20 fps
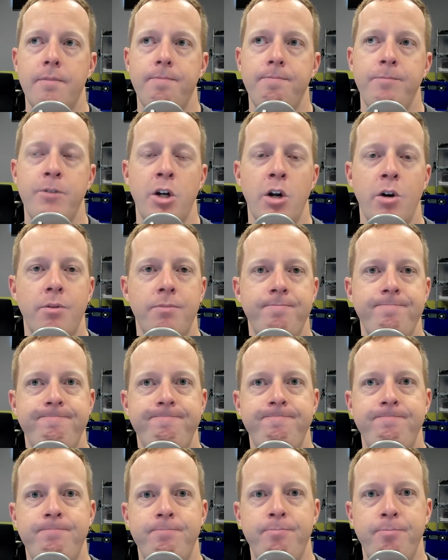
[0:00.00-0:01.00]
you know,
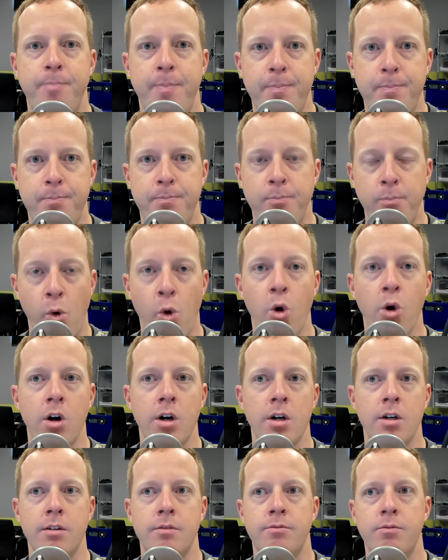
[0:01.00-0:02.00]

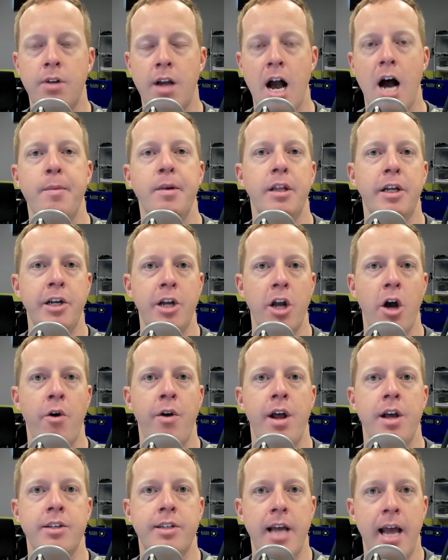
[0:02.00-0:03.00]
more commonly
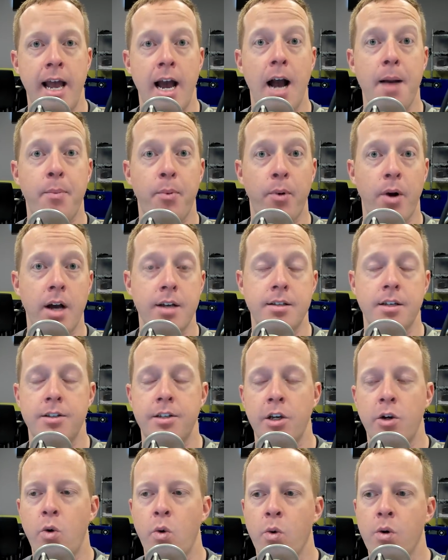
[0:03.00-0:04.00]
known as AI
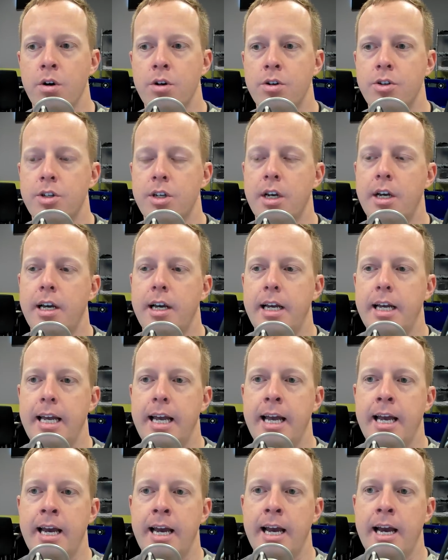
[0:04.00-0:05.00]
processing cores,
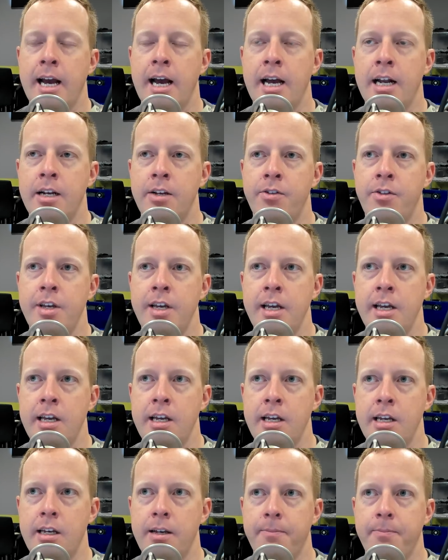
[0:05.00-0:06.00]
and
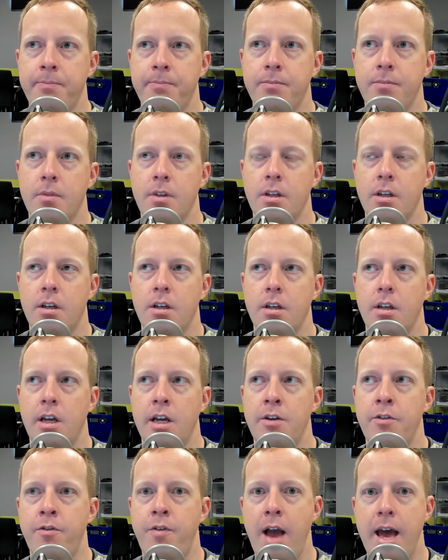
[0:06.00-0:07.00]
the
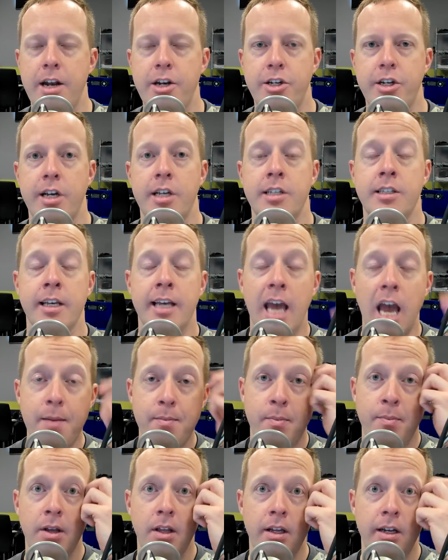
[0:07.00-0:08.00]
advantages and
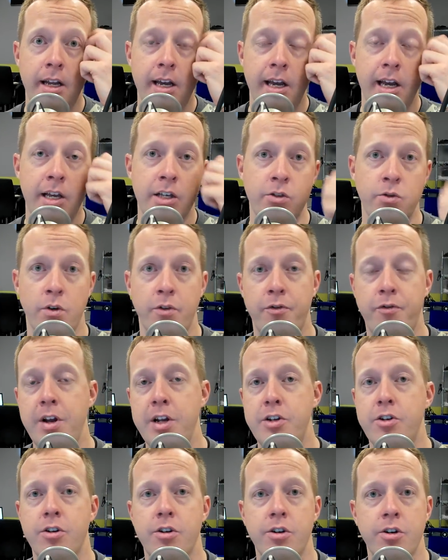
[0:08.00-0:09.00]
capabilities or
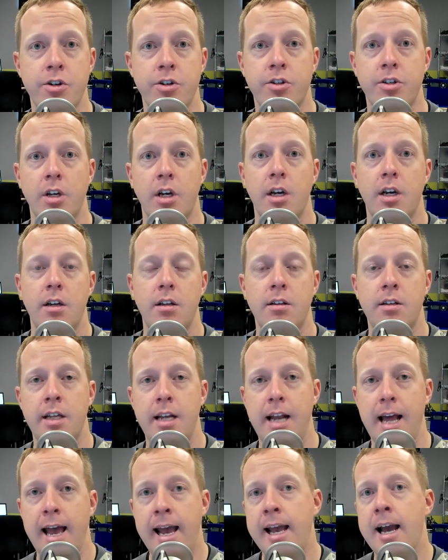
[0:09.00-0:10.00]
features
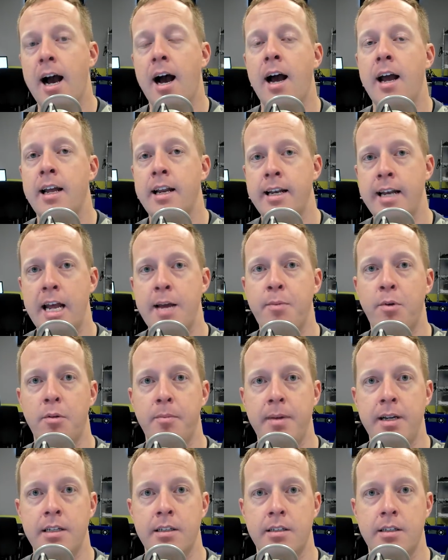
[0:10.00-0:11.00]
that AI
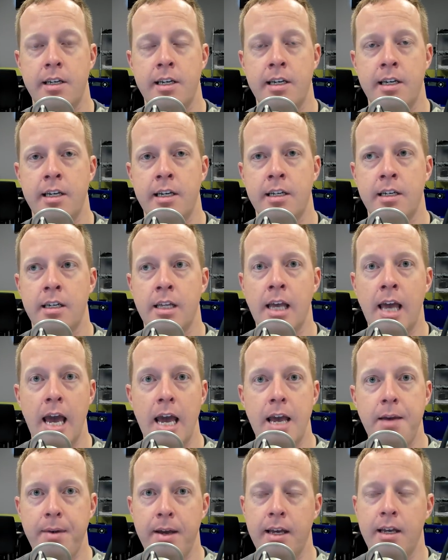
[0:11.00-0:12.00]
enablement in
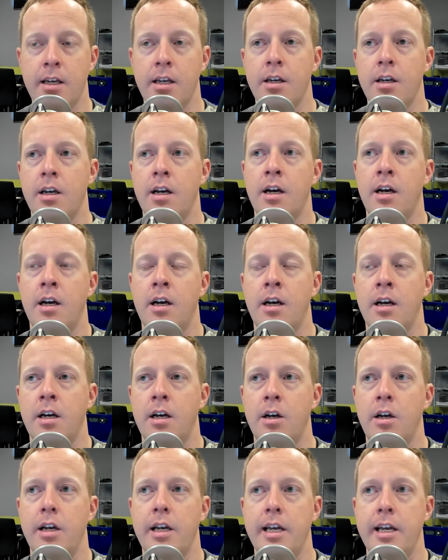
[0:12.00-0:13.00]
gaming
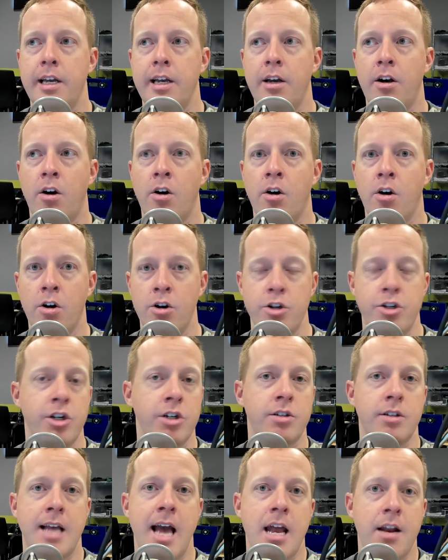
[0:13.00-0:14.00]
are
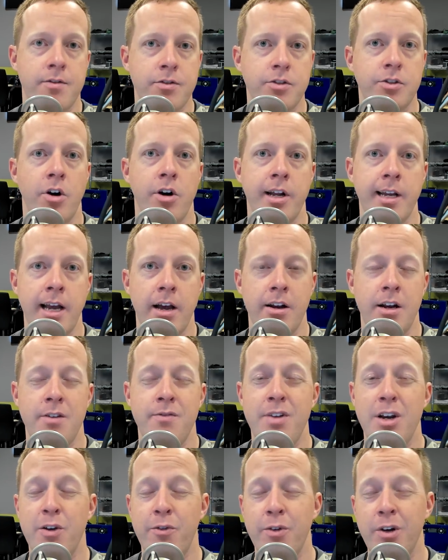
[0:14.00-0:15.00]
just kind of starting out.
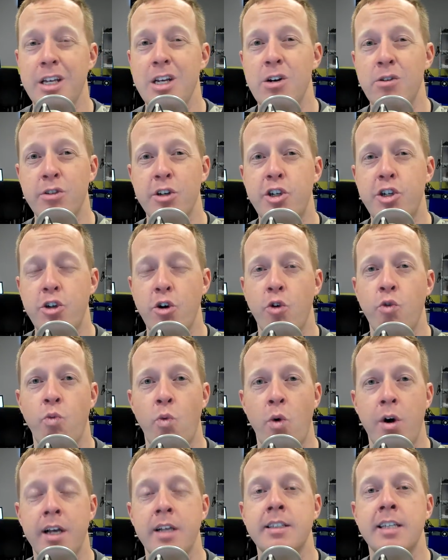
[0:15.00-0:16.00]
NVIDIA really only showed
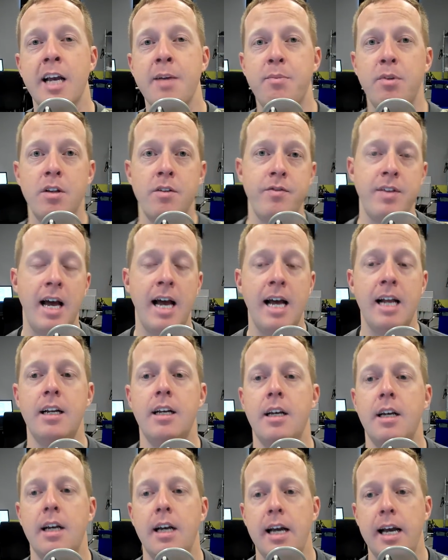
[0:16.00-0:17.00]
one example of that
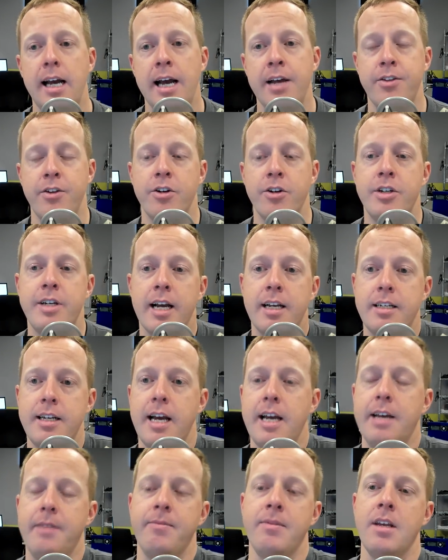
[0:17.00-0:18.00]
at their tech
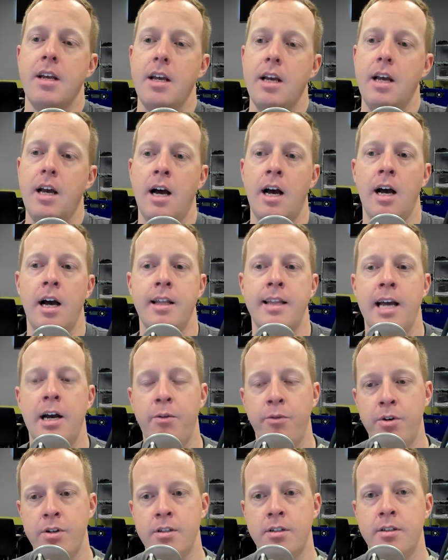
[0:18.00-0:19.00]
day, and
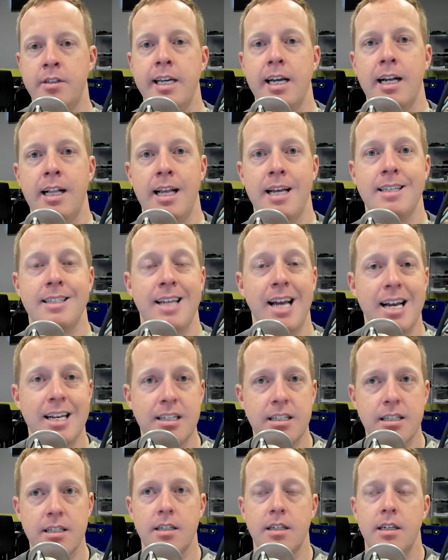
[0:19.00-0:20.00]
that was
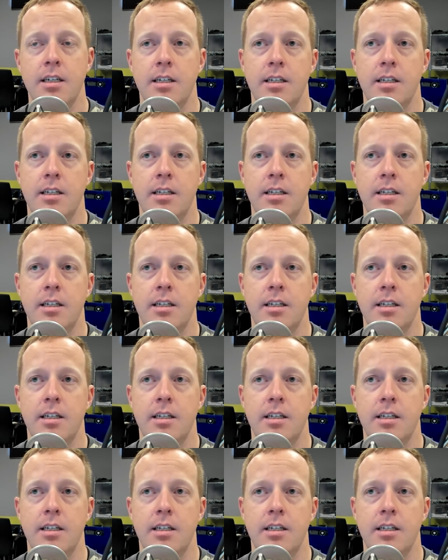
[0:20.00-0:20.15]
DLSS.